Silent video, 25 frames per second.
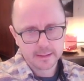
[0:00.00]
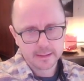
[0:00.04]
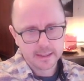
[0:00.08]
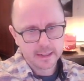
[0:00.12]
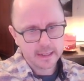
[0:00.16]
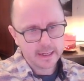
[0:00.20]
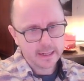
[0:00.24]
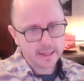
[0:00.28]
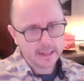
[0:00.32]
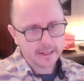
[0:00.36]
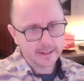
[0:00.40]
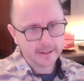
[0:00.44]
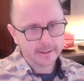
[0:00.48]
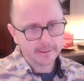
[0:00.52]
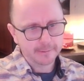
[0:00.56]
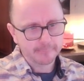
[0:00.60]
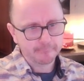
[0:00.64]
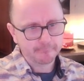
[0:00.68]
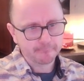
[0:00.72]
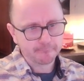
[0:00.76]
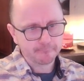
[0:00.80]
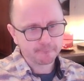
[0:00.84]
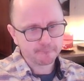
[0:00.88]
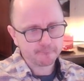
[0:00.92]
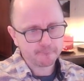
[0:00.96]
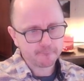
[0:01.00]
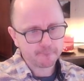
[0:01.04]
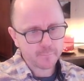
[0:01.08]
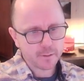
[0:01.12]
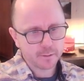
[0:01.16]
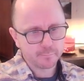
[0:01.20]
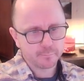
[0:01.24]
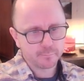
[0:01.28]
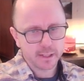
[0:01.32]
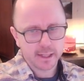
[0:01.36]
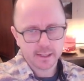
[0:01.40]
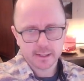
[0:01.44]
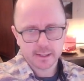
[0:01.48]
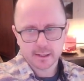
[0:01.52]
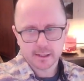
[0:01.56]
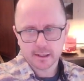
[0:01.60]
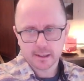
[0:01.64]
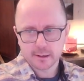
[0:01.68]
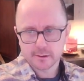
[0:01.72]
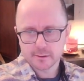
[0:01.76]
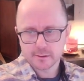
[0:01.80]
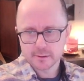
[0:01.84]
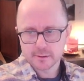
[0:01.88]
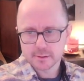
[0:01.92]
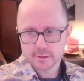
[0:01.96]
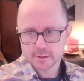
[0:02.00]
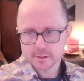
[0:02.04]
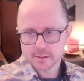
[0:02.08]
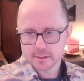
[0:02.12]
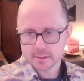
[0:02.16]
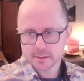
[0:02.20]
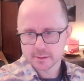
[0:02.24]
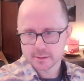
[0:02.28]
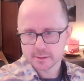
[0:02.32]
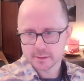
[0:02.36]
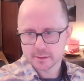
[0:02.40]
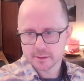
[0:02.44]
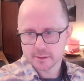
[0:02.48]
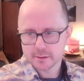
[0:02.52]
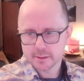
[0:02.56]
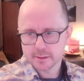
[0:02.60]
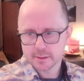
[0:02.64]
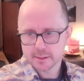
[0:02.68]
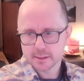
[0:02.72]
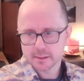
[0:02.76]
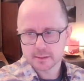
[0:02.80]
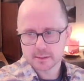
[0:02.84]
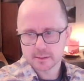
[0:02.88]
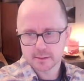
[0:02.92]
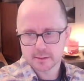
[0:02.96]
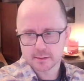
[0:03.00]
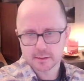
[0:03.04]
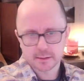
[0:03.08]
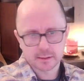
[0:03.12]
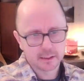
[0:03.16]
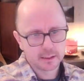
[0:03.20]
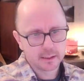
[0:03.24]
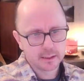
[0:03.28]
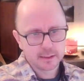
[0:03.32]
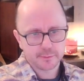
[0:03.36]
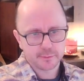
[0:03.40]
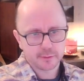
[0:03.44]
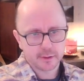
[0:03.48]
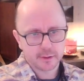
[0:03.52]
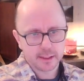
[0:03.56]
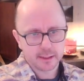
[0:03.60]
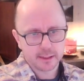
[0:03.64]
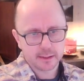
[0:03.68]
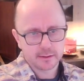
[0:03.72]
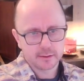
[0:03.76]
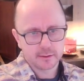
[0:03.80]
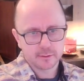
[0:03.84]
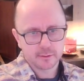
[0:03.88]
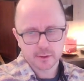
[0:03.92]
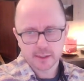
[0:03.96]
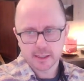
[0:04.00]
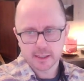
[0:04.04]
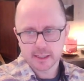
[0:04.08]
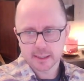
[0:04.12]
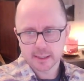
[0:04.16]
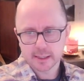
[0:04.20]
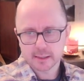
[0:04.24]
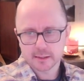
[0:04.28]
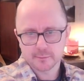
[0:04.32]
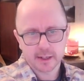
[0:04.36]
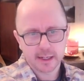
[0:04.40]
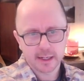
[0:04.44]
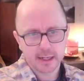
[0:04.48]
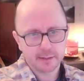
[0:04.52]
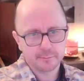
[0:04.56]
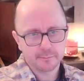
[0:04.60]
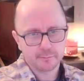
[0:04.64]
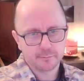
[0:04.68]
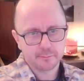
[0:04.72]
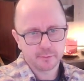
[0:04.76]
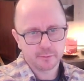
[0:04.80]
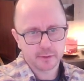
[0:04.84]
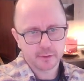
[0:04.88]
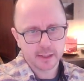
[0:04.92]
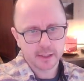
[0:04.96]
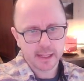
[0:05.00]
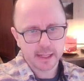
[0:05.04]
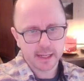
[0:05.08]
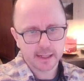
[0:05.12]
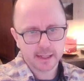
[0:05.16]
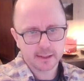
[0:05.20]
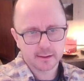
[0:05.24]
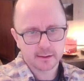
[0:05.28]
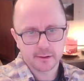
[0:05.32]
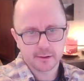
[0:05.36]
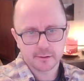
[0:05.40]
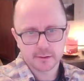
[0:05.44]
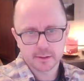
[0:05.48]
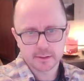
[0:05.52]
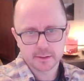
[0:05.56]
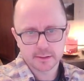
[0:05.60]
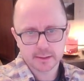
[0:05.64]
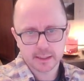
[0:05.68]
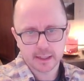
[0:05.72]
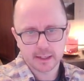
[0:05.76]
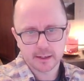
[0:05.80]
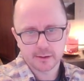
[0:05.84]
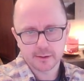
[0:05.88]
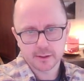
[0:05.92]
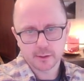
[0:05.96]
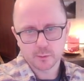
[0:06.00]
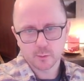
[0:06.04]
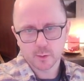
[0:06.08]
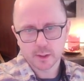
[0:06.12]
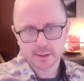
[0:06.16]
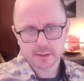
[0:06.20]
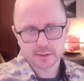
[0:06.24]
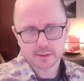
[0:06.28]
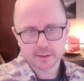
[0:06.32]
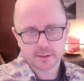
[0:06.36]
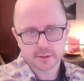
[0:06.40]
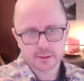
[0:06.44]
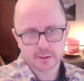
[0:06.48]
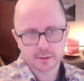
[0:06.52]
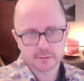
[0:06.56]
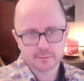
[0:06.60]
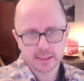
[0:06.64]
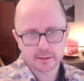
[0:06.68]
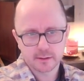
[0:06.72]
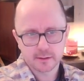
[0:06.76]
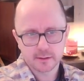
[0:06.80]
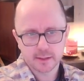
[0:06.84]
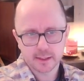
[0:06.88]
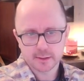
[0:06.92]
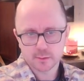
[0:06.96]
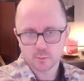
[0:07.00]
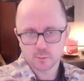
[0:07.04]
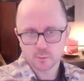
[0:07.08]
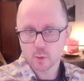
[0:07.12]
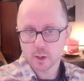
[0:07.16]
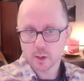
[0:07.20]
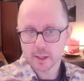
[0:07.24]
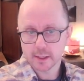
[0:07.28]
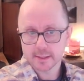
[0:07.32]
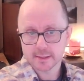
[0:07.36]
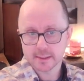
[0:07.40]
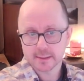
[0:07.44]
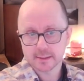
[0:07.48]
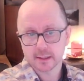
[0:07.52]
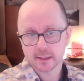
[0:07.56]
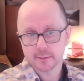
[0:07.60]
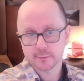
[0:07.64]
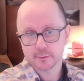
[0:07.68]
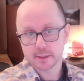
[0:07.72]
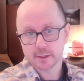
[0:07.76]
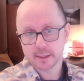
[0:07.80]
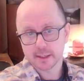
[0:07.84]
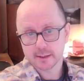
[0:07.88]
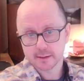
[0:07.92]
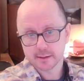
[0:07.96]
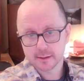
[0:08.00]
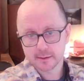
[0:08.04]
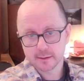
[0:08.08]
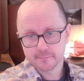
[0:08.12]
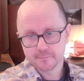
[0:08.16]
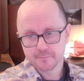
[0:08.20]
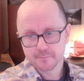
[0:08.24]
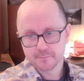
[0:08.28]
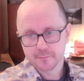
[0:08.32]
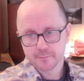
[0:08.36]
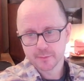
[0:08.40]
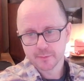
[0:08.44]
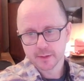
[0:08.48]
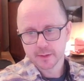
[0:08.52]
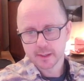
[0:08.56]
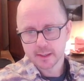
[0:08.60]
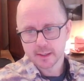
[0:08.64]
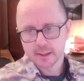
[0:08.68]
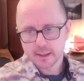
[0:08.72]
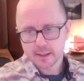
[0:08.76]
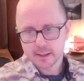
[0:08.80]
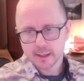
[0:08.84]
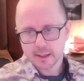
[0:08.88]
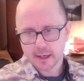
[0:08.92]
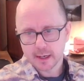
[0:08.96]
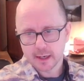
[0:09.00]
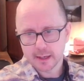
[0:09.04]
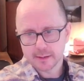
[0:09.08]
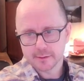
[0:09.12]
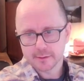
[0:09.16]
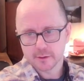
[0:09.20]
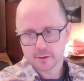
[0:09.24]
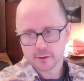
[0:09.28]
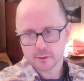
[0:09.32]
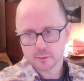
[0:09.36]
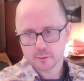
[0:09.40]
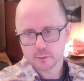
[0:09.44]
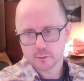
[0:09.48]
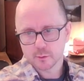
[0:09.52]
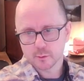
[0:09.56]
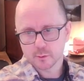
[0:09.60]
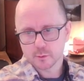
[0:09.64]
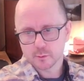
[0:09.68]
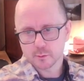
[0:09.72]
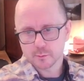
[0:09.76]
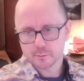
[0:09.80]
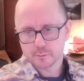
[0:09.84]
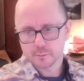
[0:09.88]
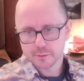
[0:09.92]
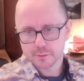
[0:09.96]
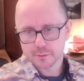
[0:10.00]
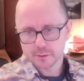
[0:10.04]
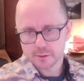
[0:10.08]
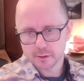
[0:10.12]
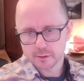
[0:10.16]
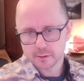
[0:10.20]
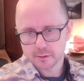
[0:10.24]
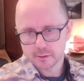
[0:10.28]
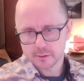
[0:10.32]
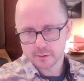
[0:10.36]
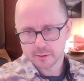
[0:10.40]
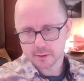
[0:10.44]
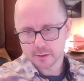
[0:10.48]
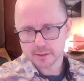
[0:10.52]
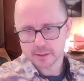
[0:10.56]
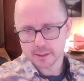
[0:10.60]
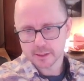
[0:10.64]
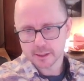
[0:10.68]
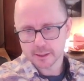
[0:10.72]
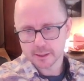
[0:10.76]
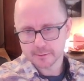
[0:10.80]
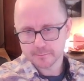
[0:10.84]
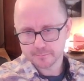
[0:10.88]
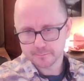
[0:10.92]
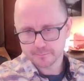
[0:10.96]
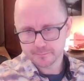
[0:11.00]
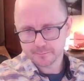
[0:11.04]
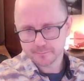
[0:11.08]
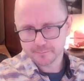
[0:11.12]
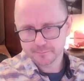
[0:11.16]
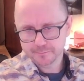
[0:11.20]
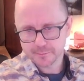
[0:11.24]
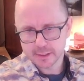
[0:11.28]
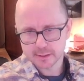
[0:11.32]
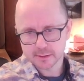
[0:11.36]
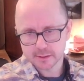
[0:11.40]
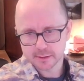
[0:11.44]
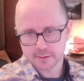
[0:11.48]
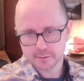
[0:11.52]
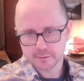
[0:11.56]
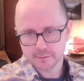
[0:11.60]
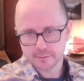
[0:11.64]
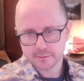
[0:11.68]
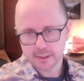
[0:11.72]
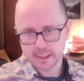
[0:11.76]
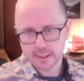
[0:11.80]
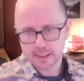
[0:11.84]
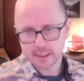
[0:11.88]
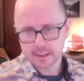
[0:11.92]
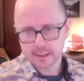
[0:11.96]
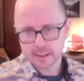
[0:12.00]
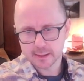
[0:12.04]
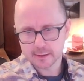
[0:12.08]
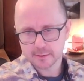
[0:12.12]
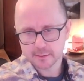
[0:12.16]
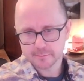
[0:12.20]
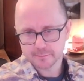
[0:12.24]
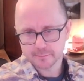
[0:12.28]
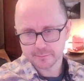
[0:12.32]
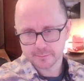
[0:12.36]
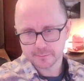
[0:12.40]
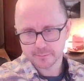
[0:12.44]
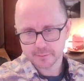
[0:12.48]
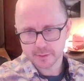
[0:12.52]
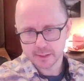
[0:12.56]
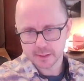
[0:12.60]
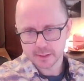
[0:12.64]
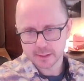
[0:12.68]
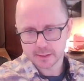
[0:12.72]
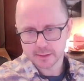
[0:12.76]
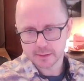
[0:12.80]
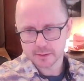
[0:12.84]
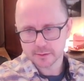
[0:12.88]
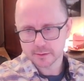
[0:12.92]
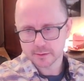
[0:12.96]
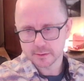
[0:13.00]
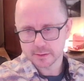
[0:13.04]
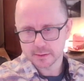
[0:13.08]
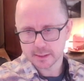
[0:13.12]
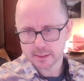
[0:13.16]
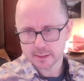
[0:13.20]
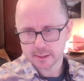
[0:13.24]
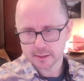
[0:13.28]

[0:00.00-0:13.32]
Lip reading: Black currents, so digits separated or connected by a black current are in a 1:2 ratio. That is, one is double the other, and not all dots are given. So this here, these two cells,